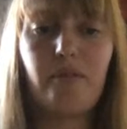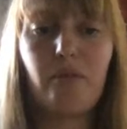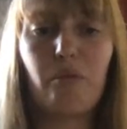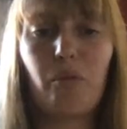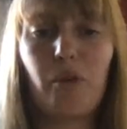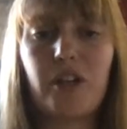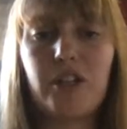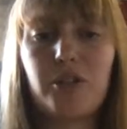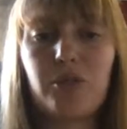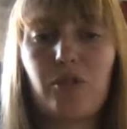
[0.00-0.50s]

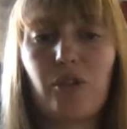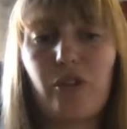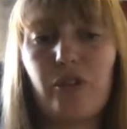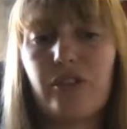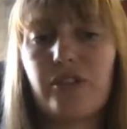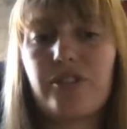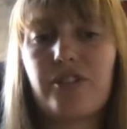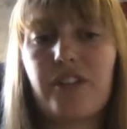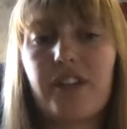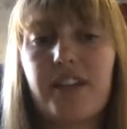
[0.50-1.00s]
which
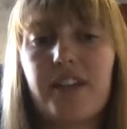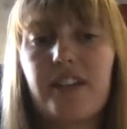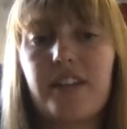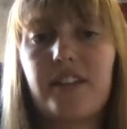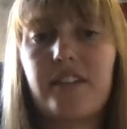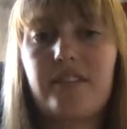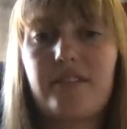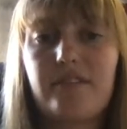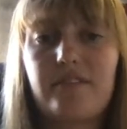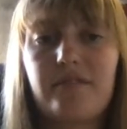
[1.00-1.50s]
looks like
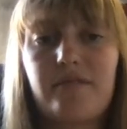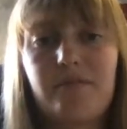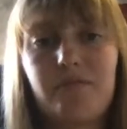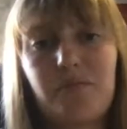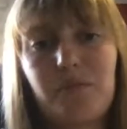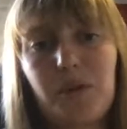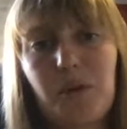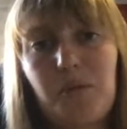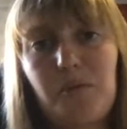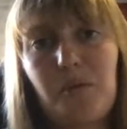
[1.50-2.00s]

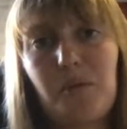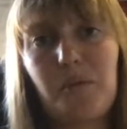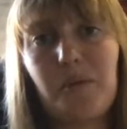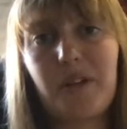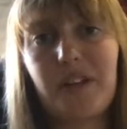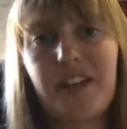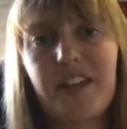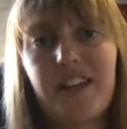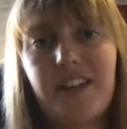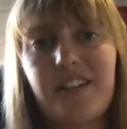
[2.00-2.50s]

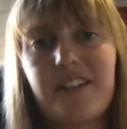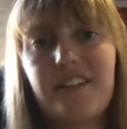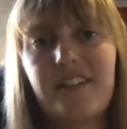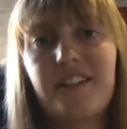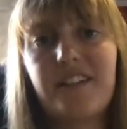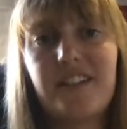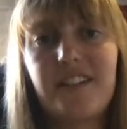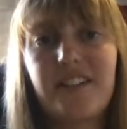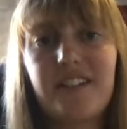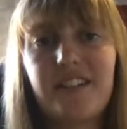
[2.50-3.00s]
probably
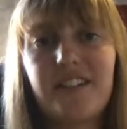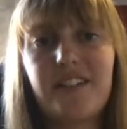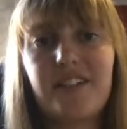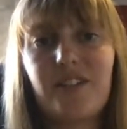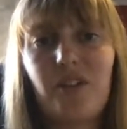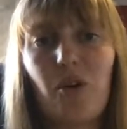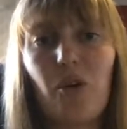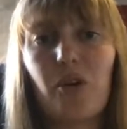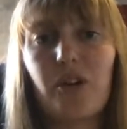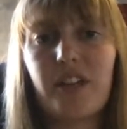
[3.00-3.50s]

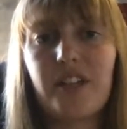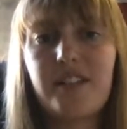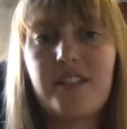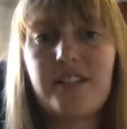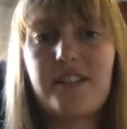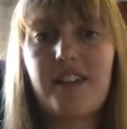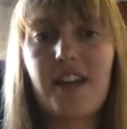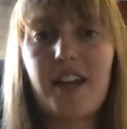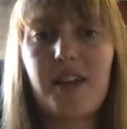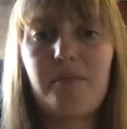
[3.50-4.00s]

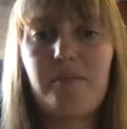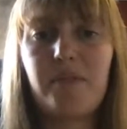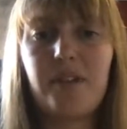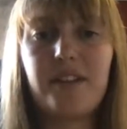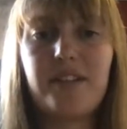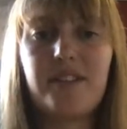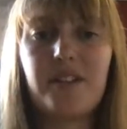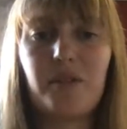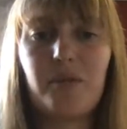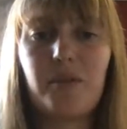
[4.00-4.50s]
August time
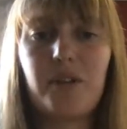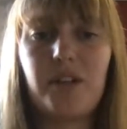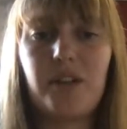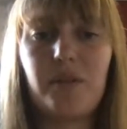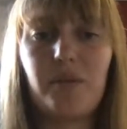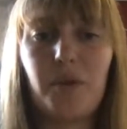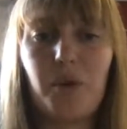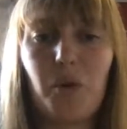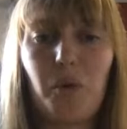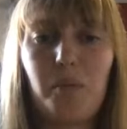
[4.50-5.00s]
until we
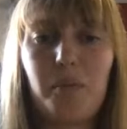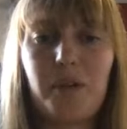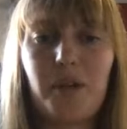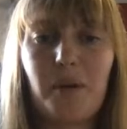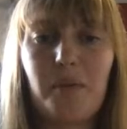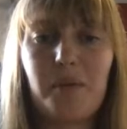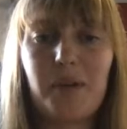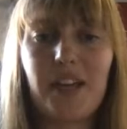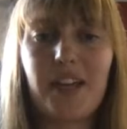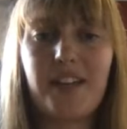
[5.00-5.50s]
open
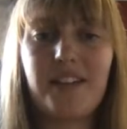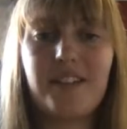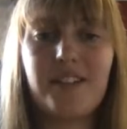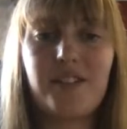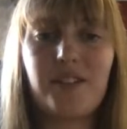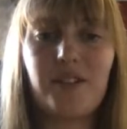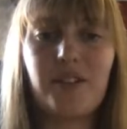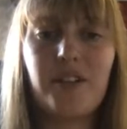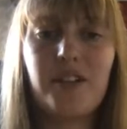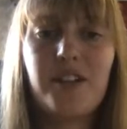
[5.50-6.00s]
up again.
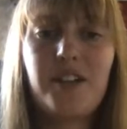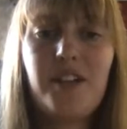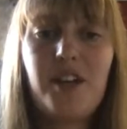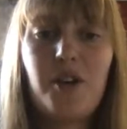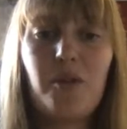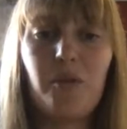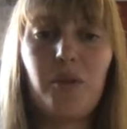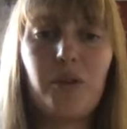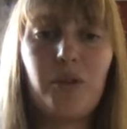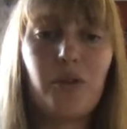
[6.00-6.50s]
So
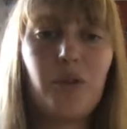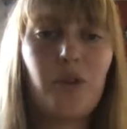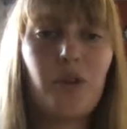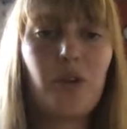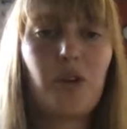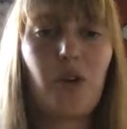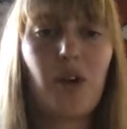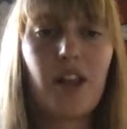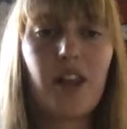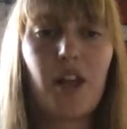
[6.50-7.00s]
we'll
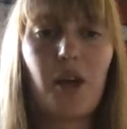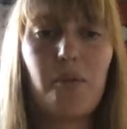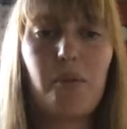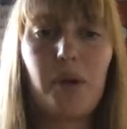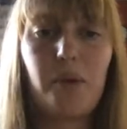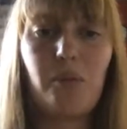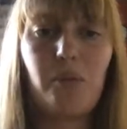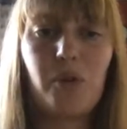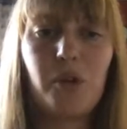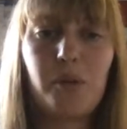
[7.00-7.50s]
know a little
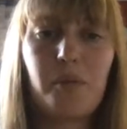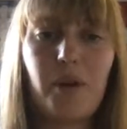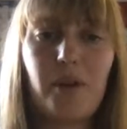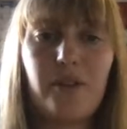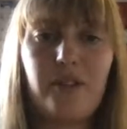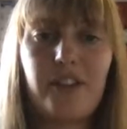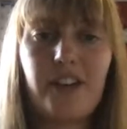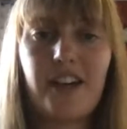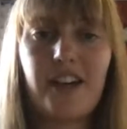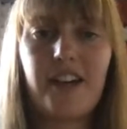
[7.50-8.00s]
bit more
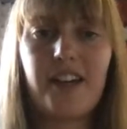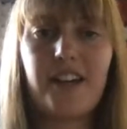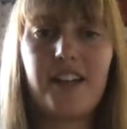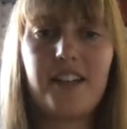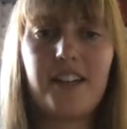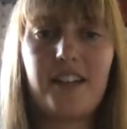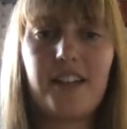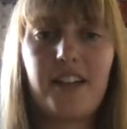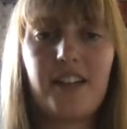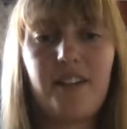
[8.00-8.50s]
about that,
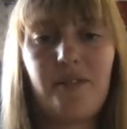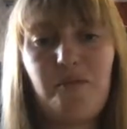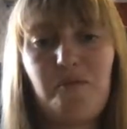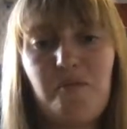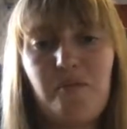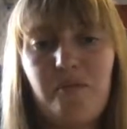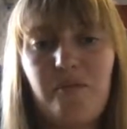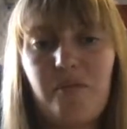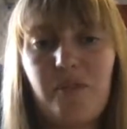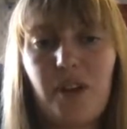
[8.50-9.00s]

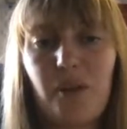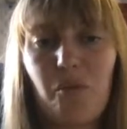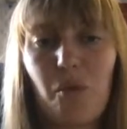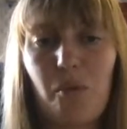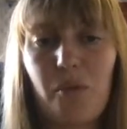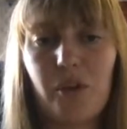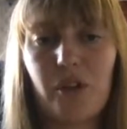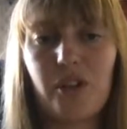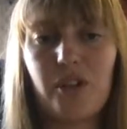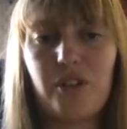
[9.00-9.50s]
and what
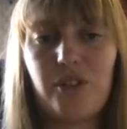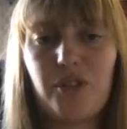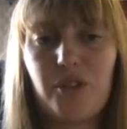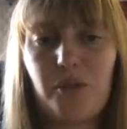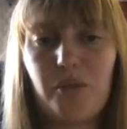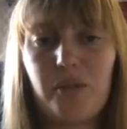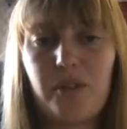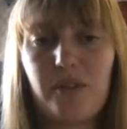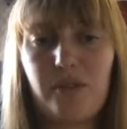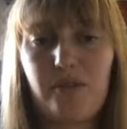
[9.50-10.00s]
we're going to do
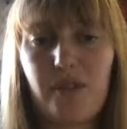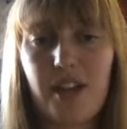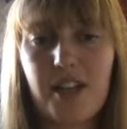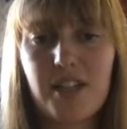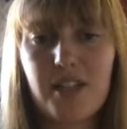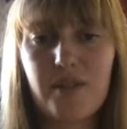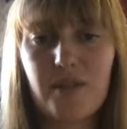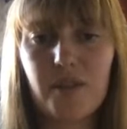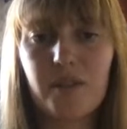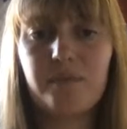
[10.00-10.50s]
with the
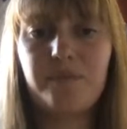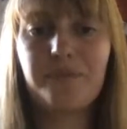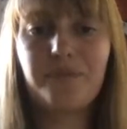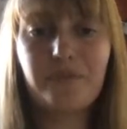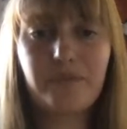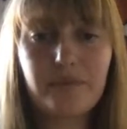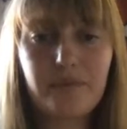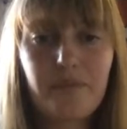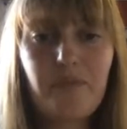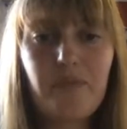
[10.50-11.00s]
festival
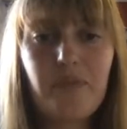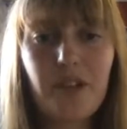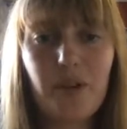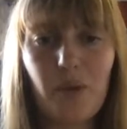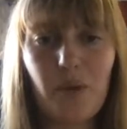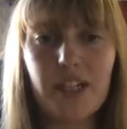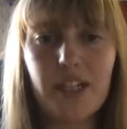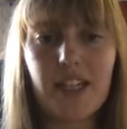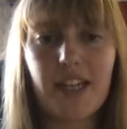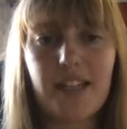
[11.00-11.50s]

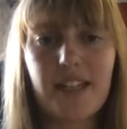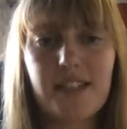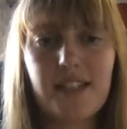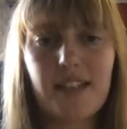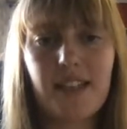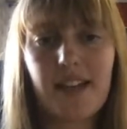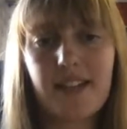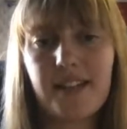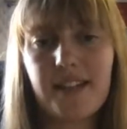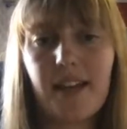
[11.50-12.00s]
when it gets to
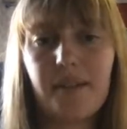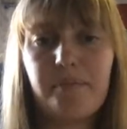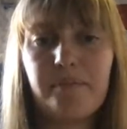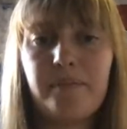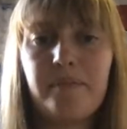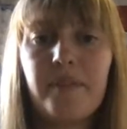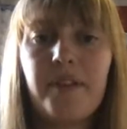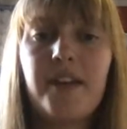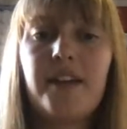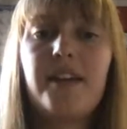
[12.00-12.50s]
that time.
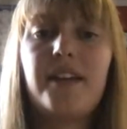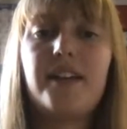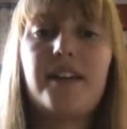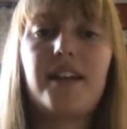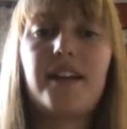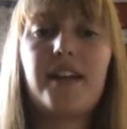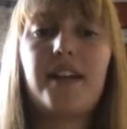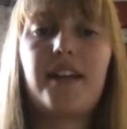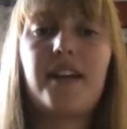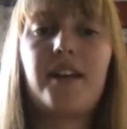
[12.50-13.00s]

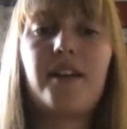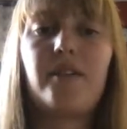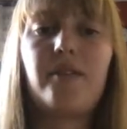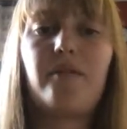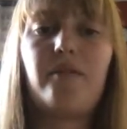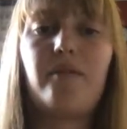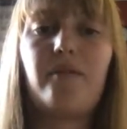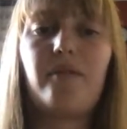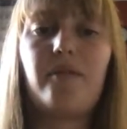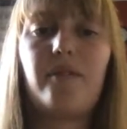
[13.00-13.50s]

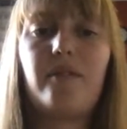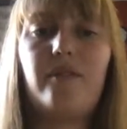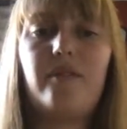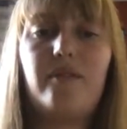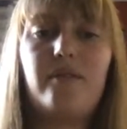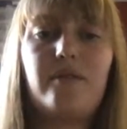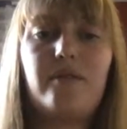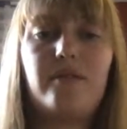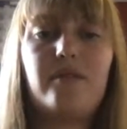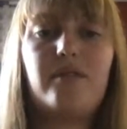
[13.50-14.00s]
And
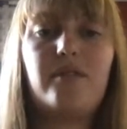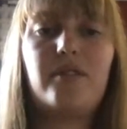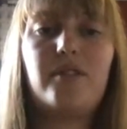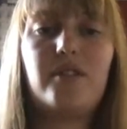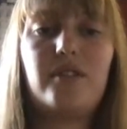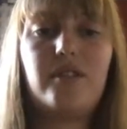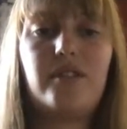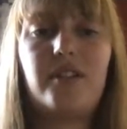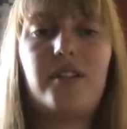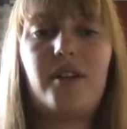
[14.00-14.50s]

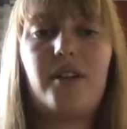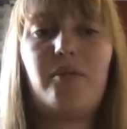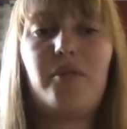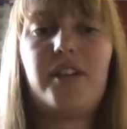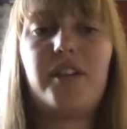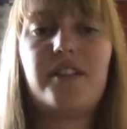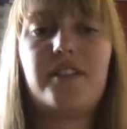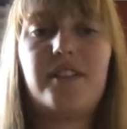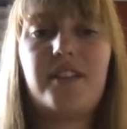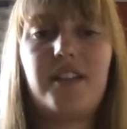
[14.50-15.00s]
we
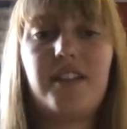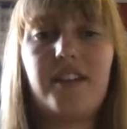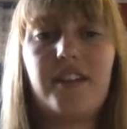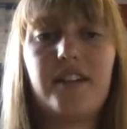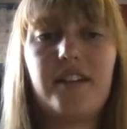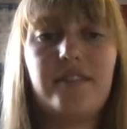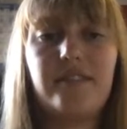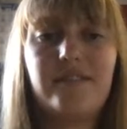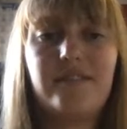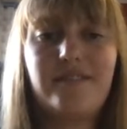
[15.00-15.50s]
can see
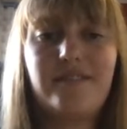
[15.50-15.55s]
that.